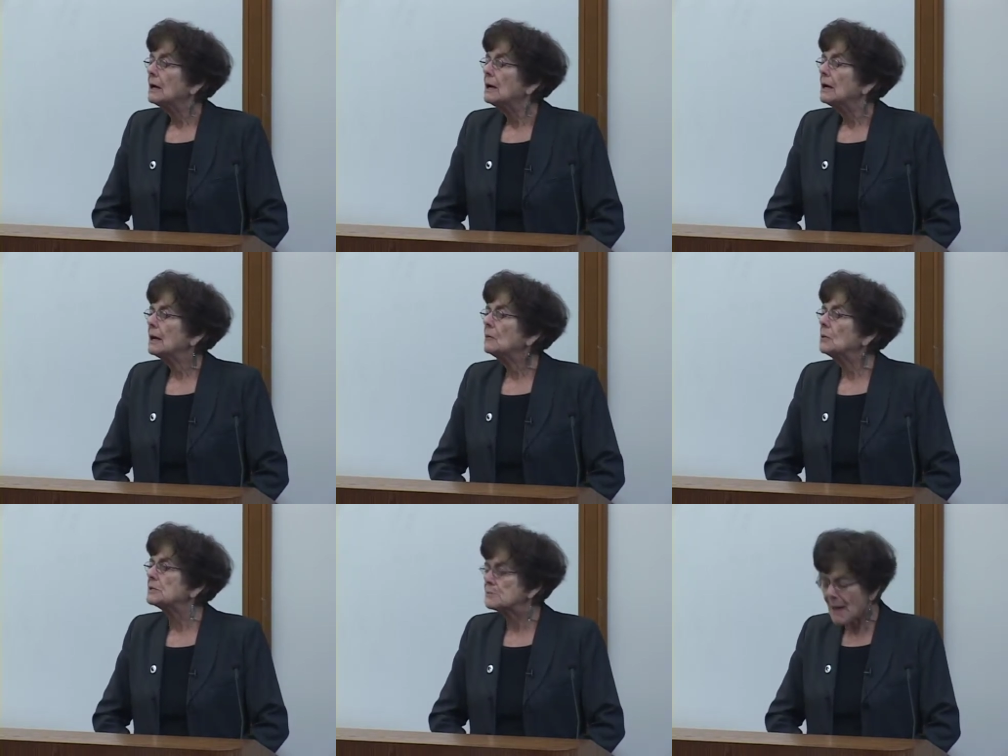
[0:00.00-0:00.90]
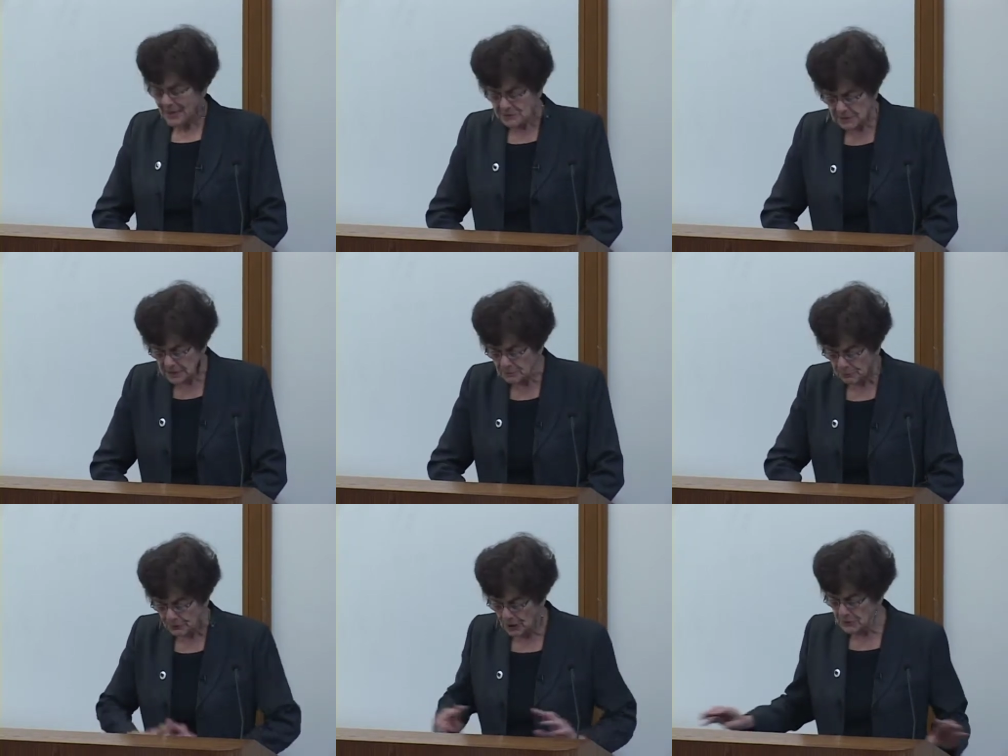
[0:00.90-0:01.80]
It was mounting
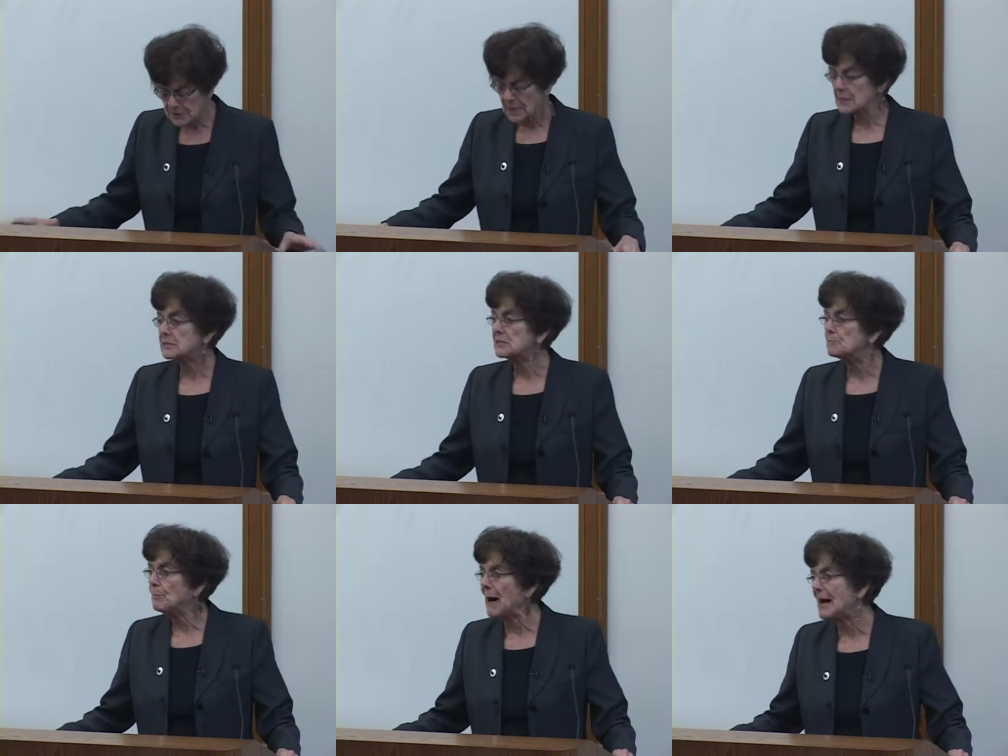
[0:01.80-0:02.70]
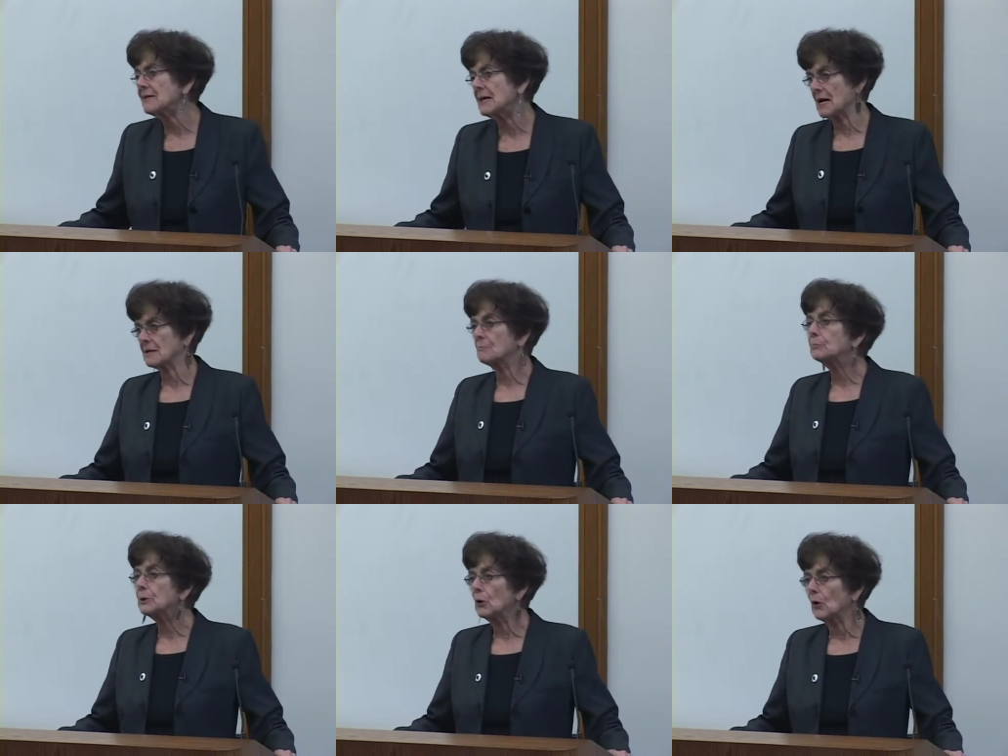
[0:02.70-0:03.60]
protests by the
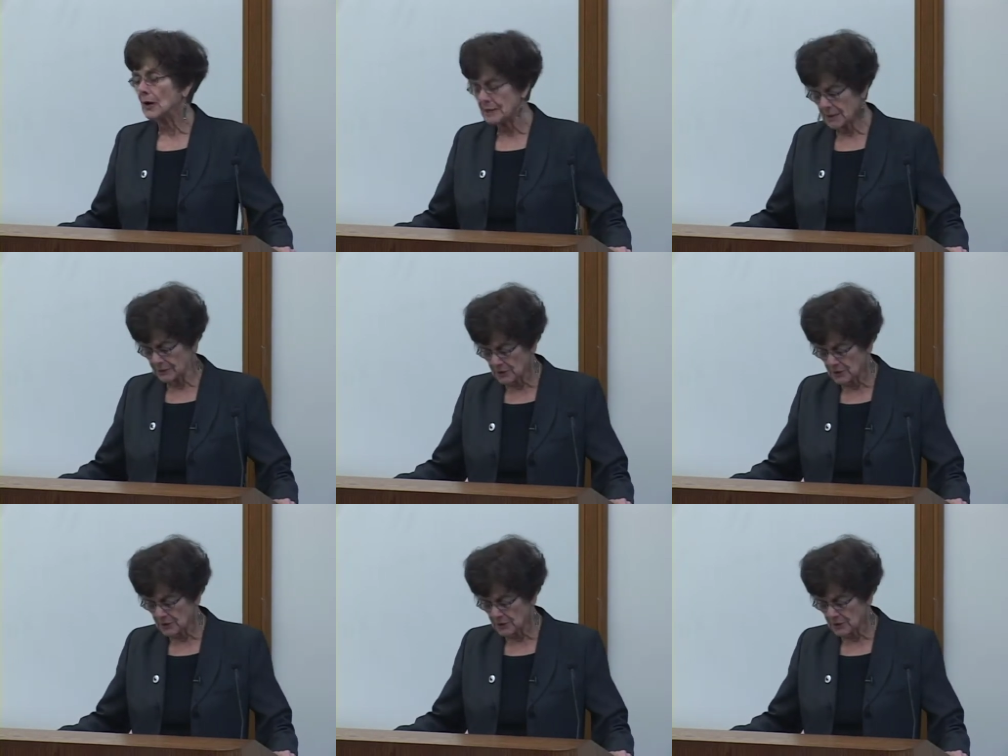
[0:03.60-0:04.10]
unemployed in